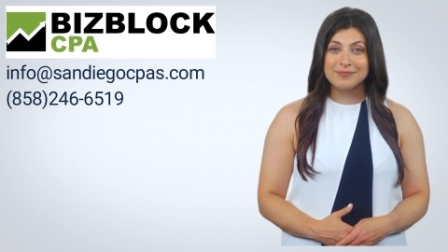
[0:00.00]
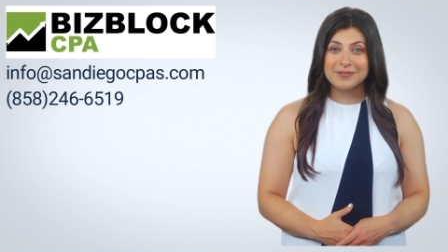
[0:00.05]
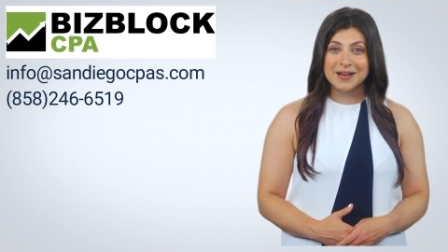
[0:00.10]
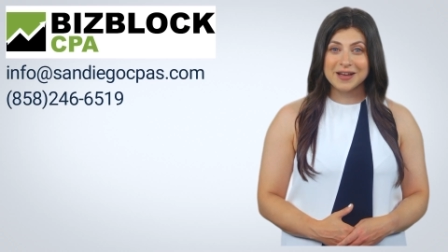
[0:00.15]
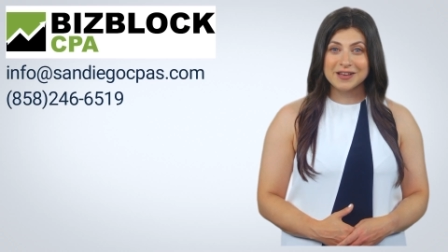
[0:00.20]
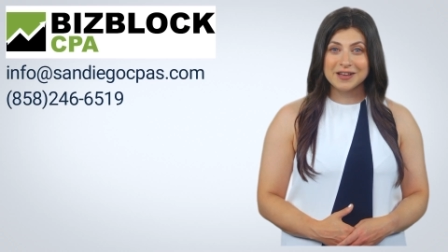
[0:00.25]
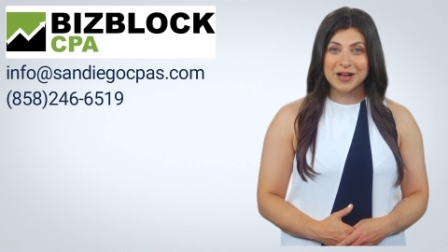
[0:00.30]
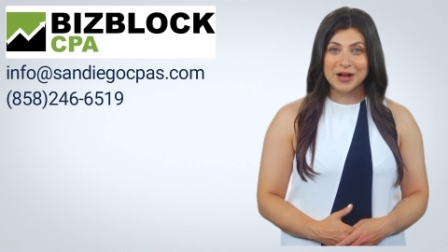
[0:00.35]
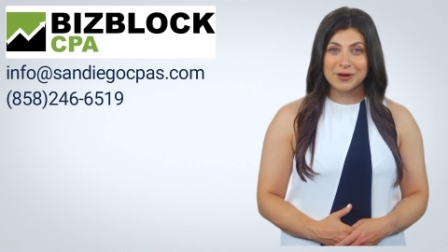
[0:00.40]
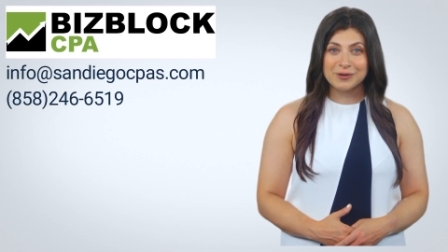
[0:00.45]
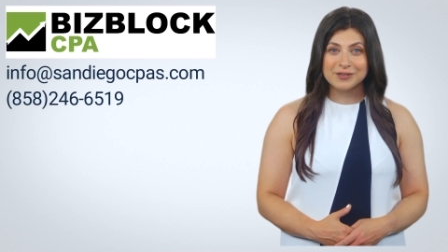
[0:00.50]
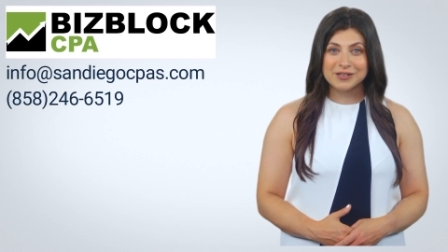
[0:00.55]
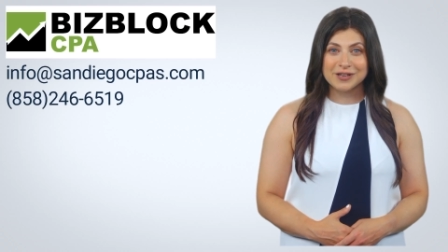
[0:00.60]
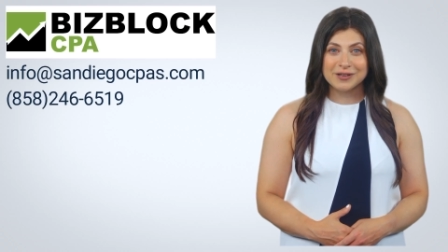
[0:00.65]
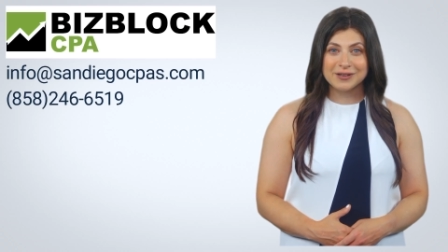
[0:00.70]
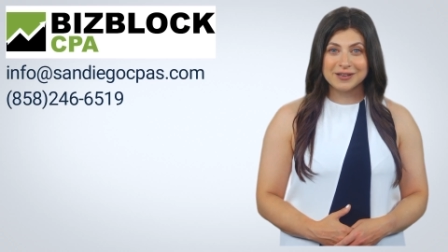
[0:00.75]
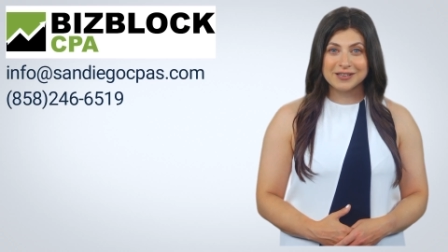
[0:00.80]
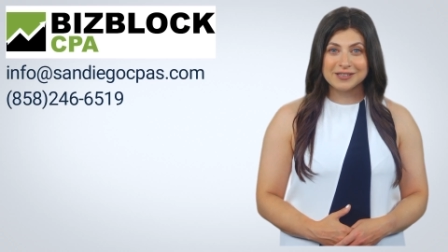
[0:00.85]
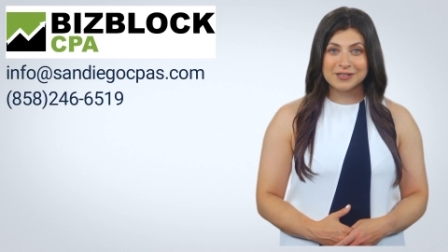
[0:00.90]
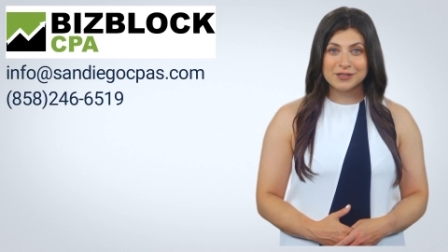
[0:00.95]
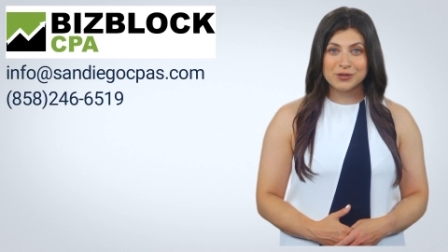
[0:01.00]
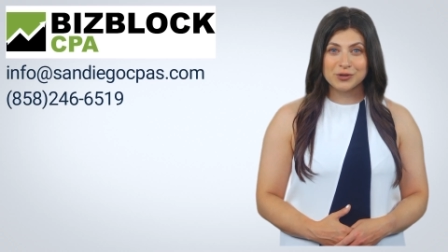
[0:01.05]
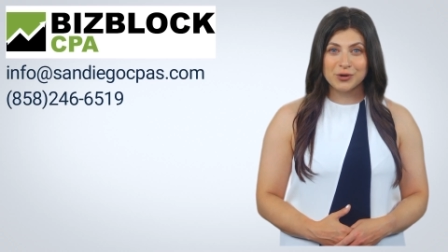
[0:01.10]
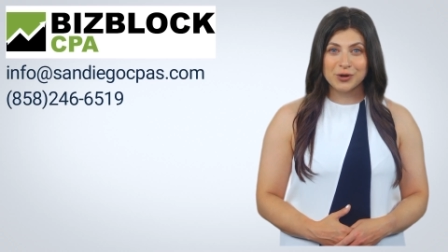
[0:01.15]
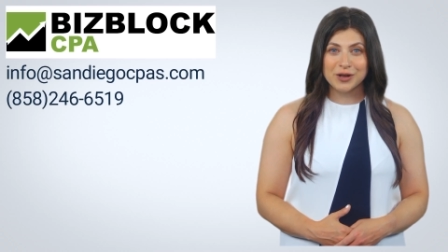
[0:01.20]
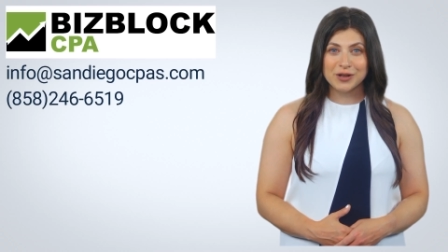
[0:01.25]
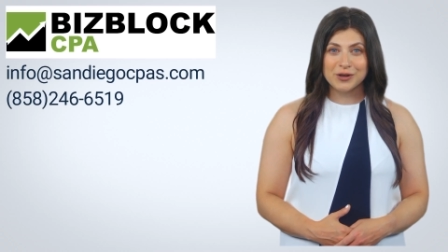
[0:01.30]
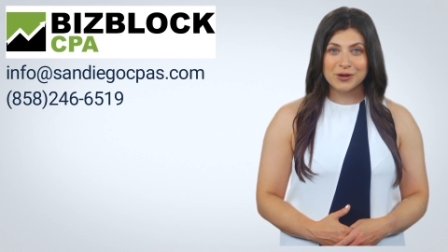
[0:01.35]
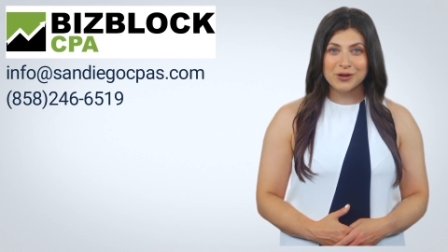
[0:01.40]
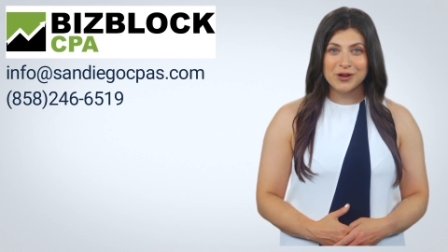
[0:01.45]
Accounting is a
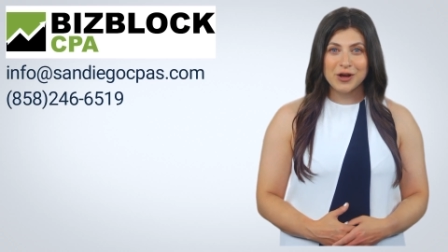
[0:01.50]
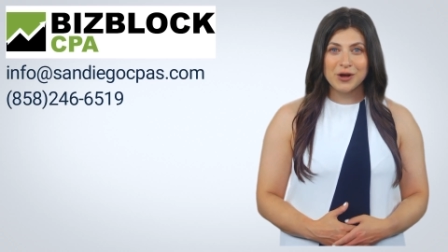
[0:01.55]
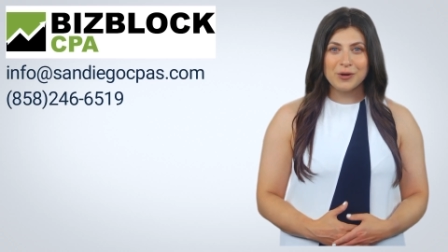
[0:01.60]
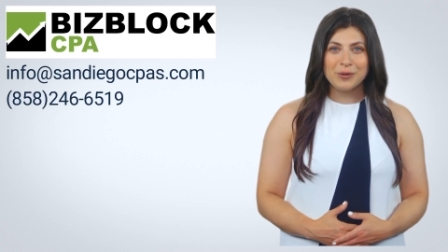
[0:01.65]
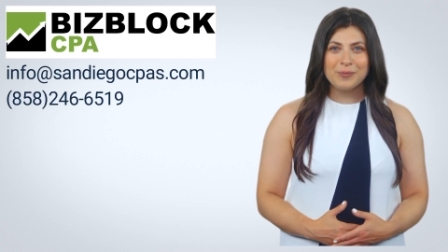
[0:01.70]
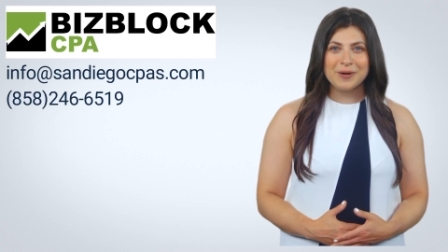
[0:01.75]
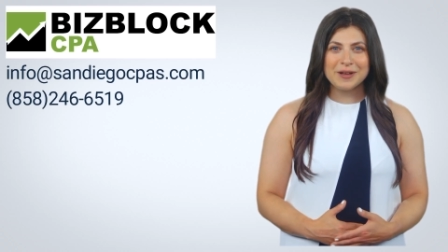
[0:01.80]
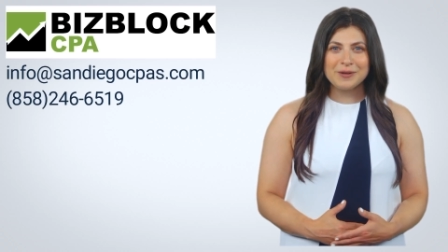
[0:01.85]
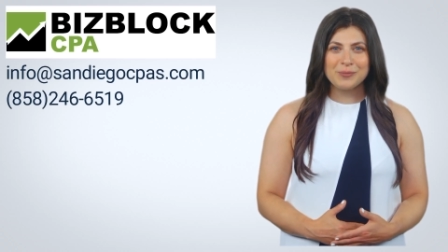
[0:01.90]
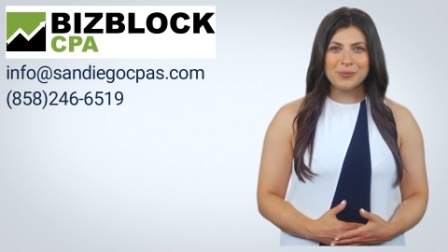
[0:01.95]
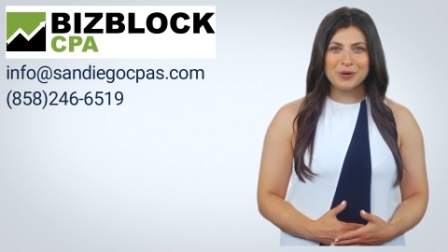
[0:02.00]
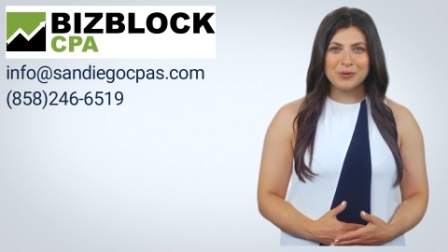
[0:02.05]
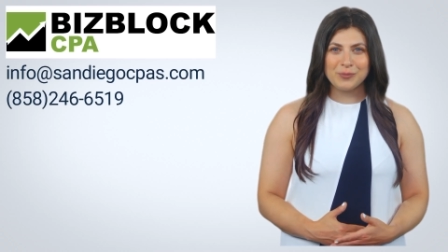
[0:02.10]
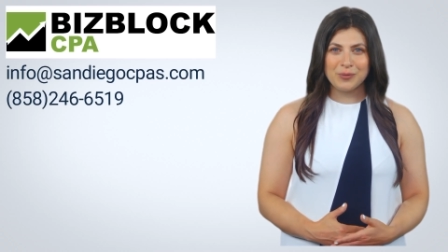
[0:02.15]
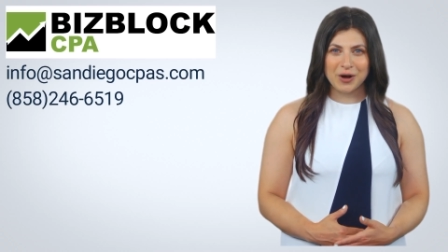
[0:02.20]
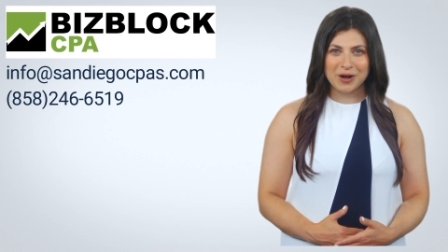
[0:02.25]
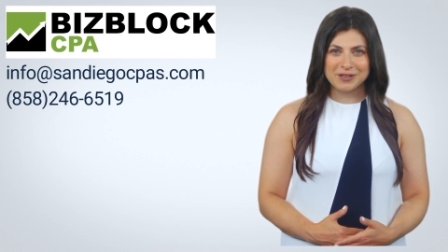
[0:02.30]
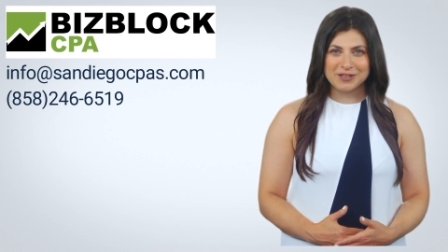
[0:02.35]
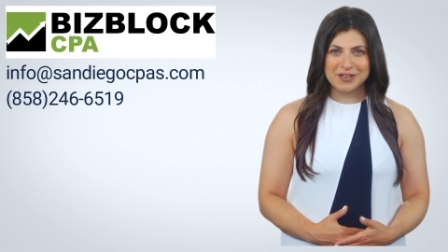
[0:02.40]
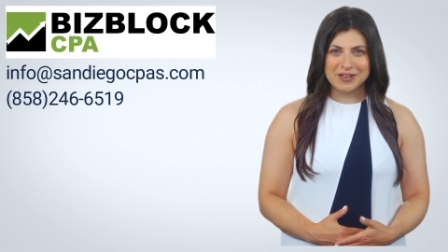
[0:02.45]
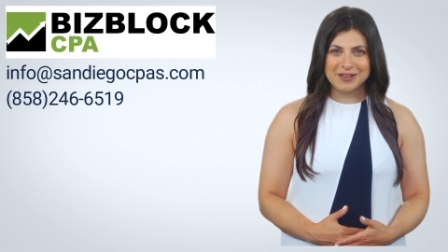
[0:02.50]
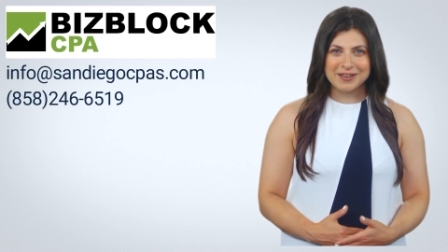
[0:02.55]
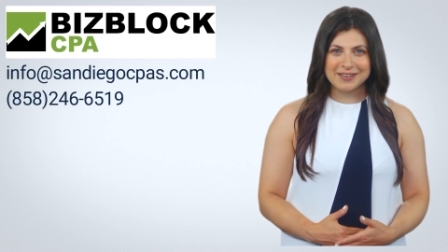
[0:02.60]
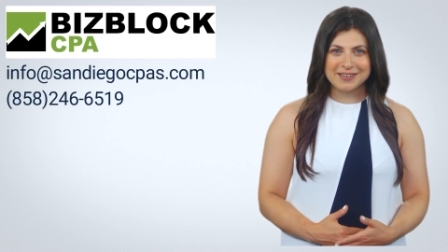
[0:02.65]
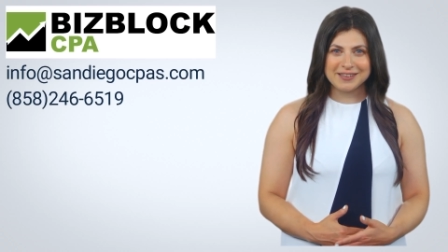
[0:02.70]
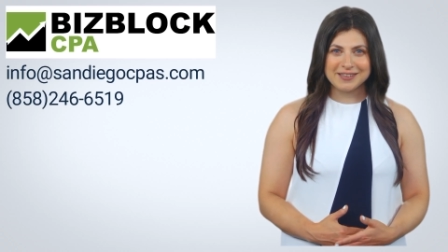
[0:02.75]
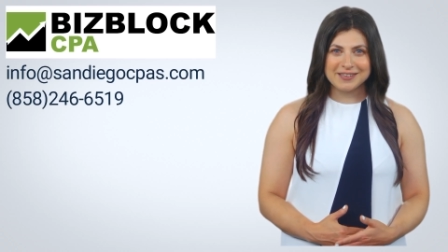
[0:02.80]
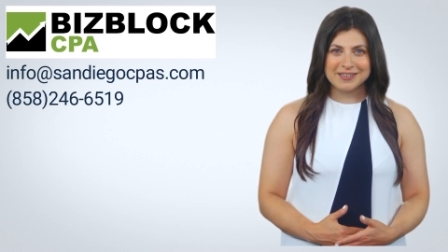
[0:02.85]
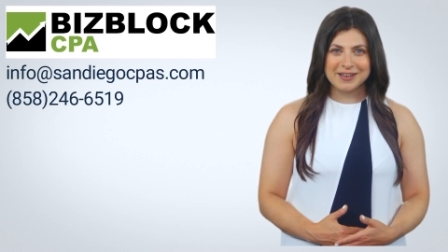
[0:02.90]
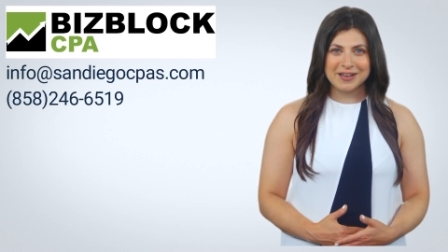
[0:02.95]
critical element when launching a
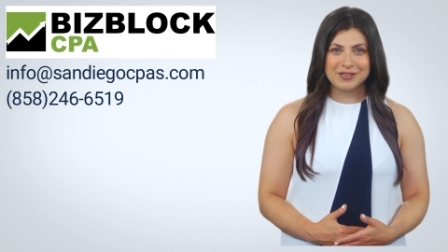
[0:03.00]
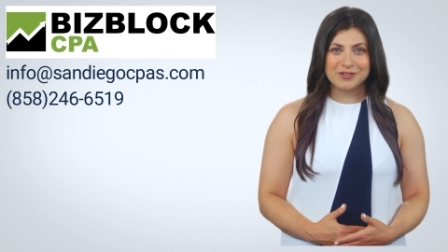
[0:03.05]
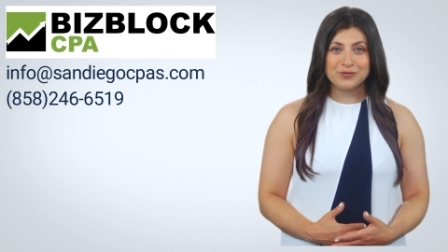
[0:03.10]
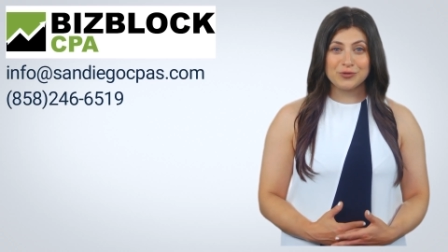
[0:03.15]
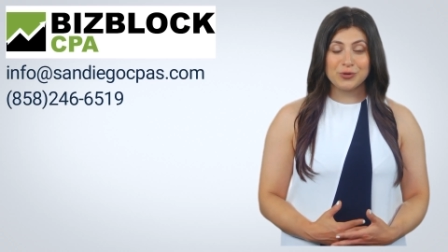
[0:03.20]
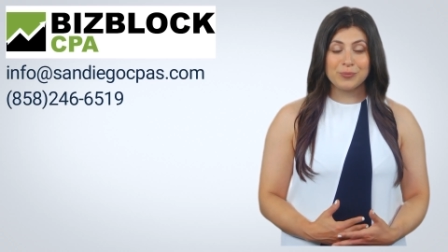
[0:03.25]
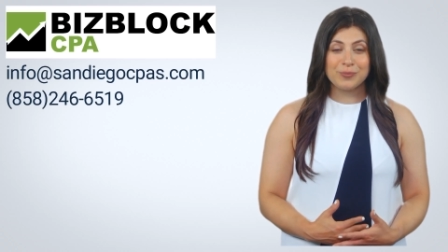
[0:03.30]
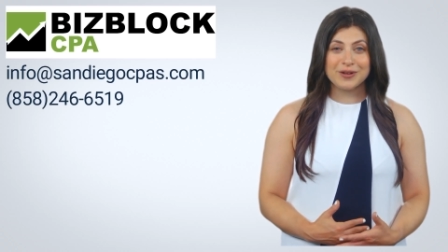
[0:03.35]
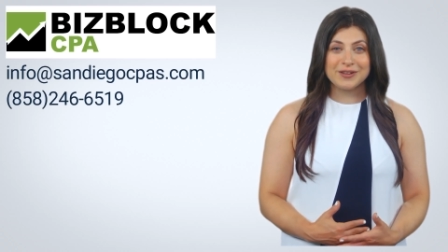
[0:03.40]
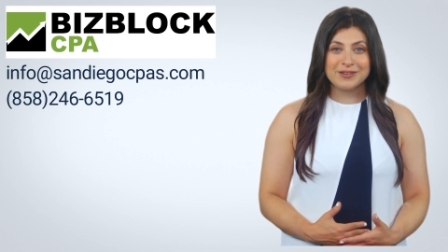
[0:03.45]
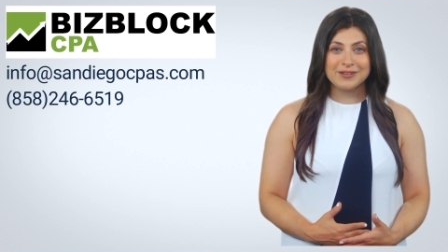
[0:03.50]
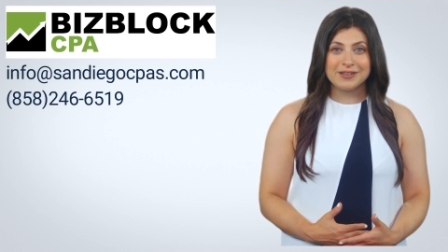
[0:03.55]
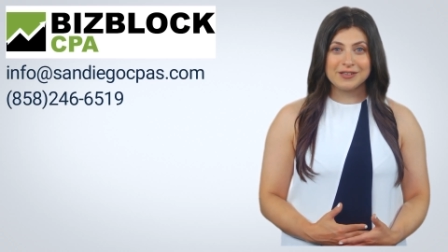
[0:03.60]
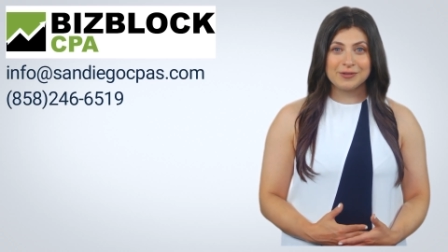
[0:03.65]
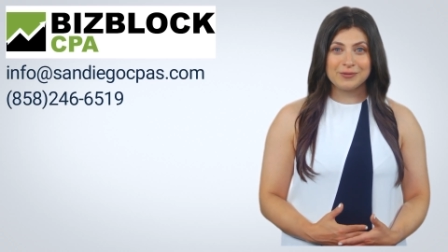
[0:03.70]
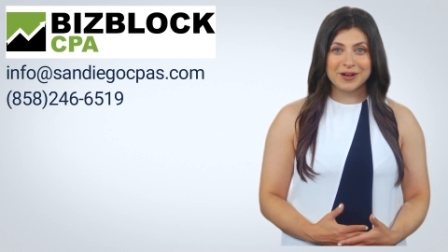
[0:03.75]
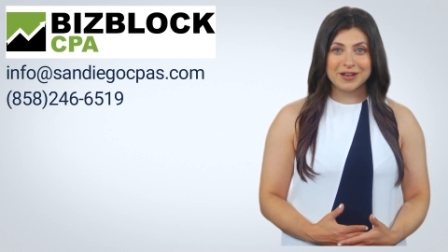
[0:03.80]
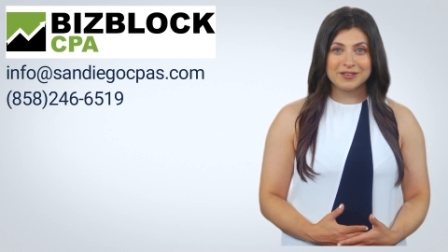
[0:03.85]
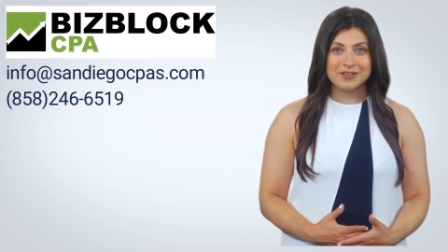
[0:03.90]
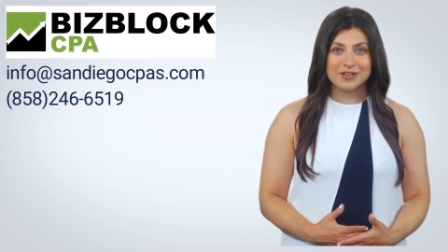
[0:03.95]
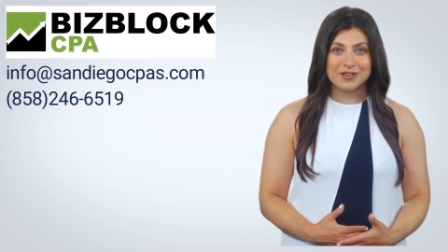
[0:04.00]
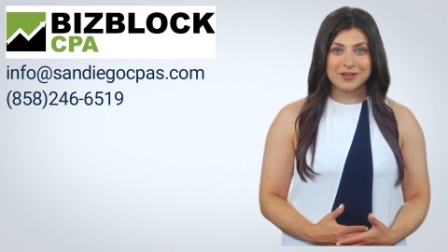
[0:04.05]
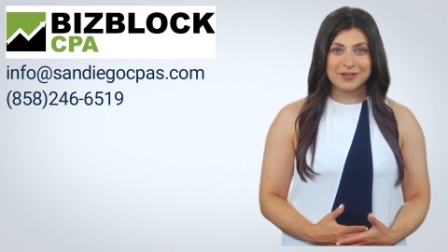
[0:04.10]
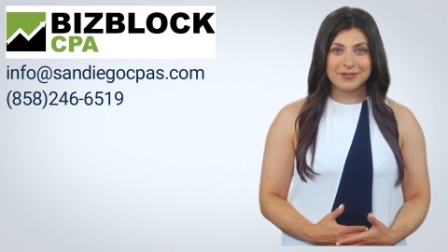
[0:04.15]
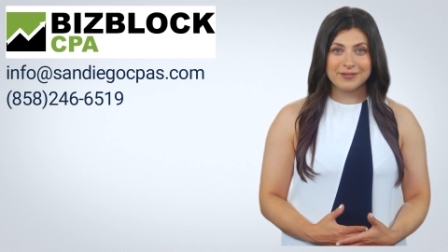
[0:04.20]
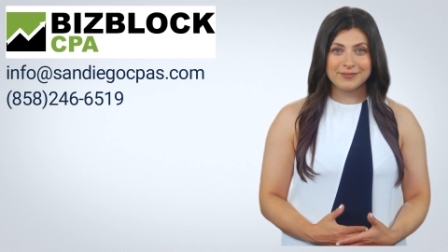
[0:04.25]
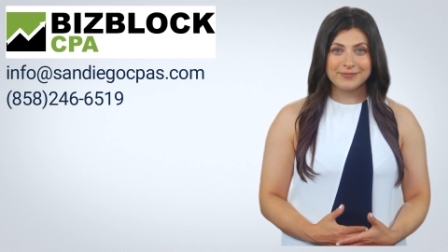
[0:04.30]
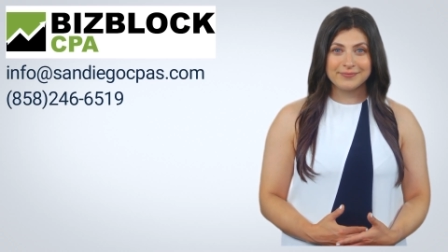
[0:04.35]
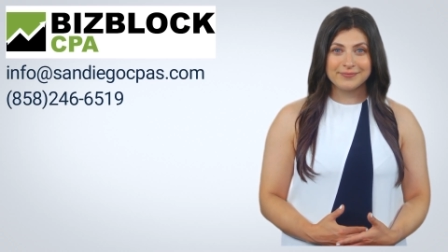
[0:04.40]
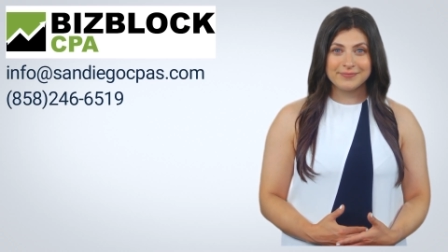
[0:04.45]
successful business
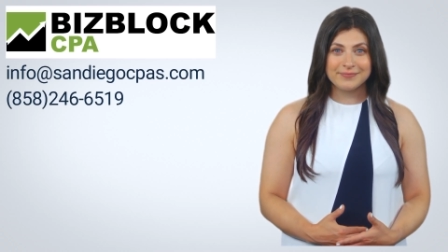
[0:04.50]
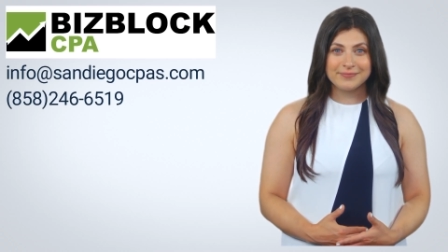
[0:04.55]
venture.